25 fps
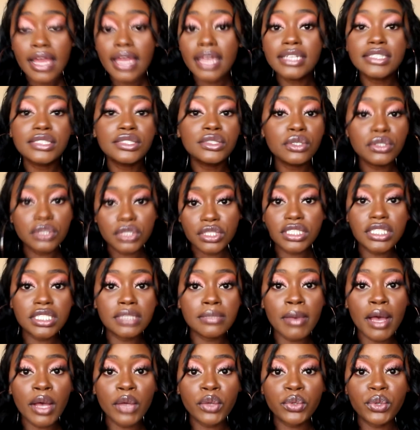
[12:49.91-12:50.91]
It's not just
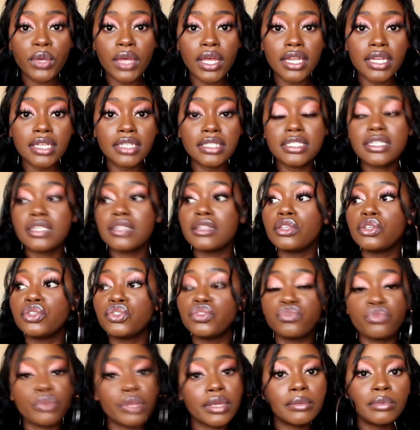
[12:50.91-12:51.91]
about you getting to the
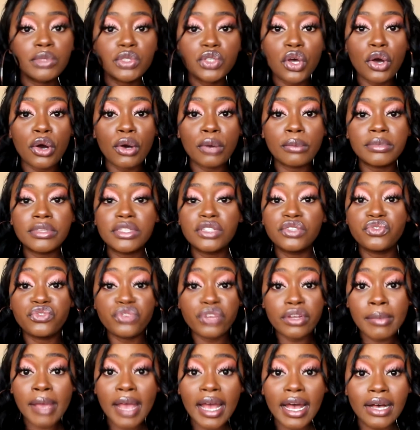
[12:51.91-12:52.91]
dream job, the
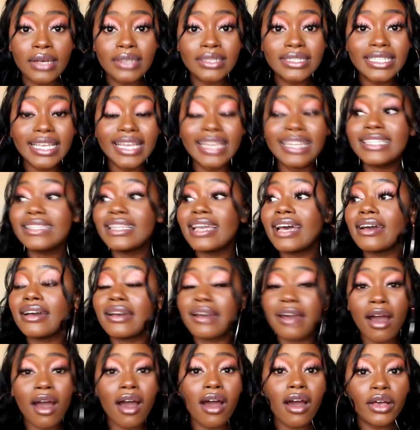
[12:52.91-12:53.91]
dream house, getting
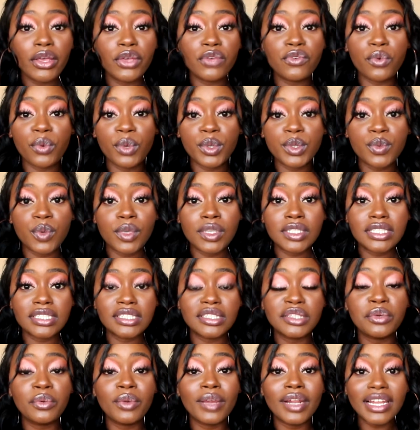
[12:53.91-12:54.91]
that car you always
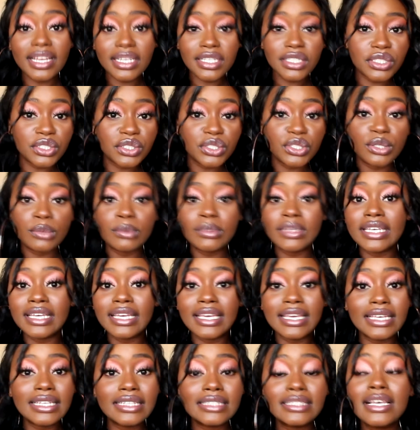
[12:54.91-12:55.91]
wanted, the relationship, the
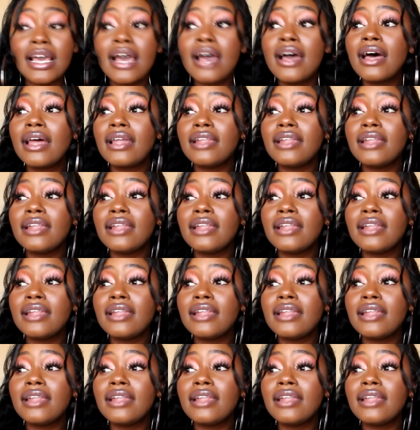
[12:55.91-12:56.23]
kids.